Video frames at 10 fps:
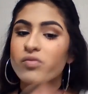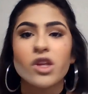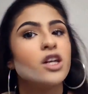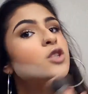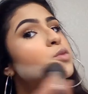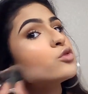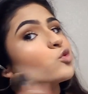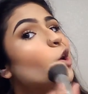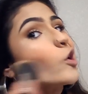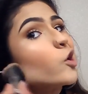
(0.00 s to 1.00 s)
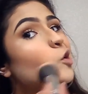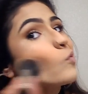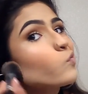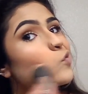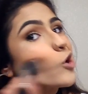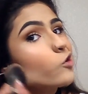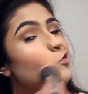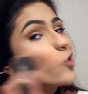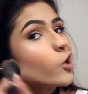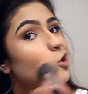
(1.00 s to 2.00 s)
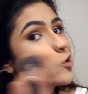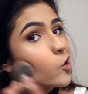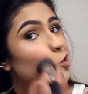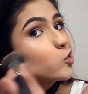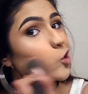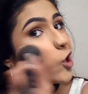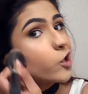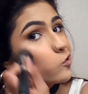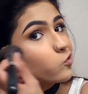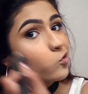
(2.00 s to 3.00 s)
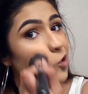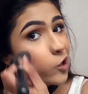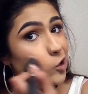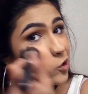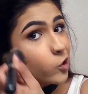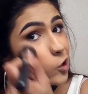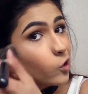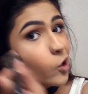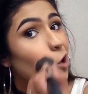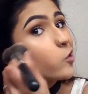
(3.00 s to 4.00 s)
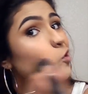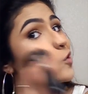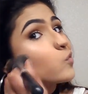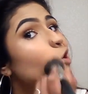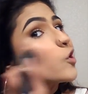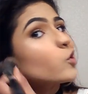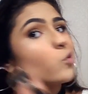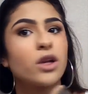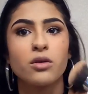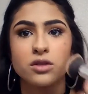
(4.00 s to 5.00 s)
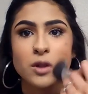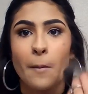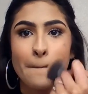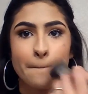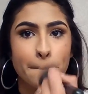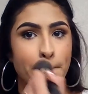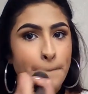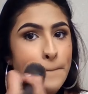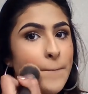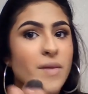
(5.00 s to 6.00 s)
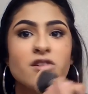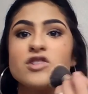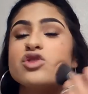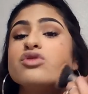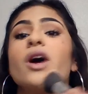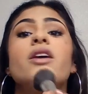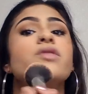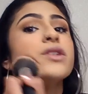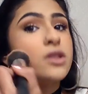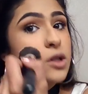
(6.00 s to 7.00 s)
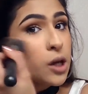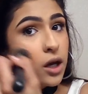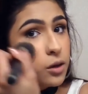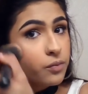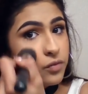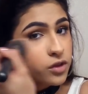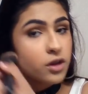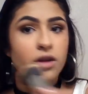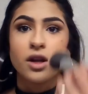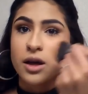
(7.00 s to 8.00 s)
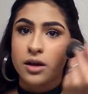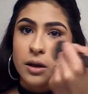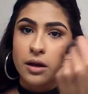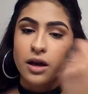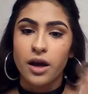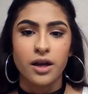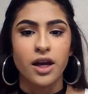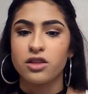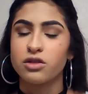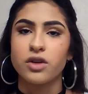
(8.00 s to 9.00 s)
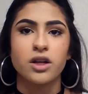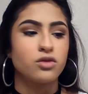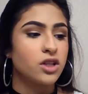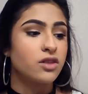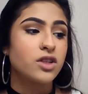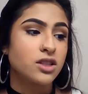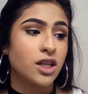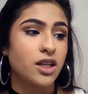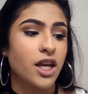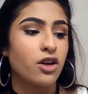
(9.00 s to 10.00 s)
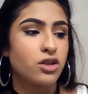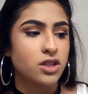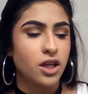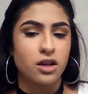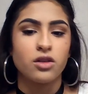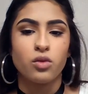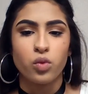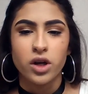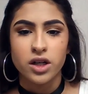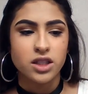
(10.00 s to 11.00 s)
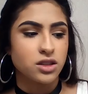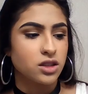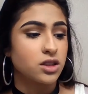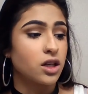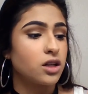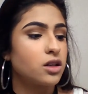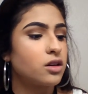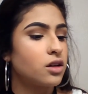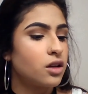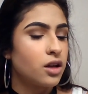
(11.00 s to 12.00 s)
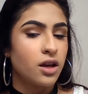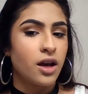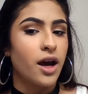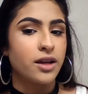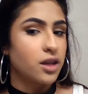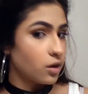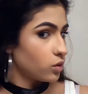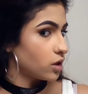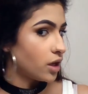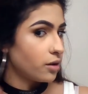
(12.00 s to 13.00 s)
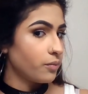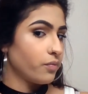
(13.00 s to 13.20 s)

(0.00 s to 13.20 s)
It's been raining. It rained yesterday and it rained a lot this morning when I was driving today, and I hate the rain. Living in San Diego is like, where is the sun? I can't with that.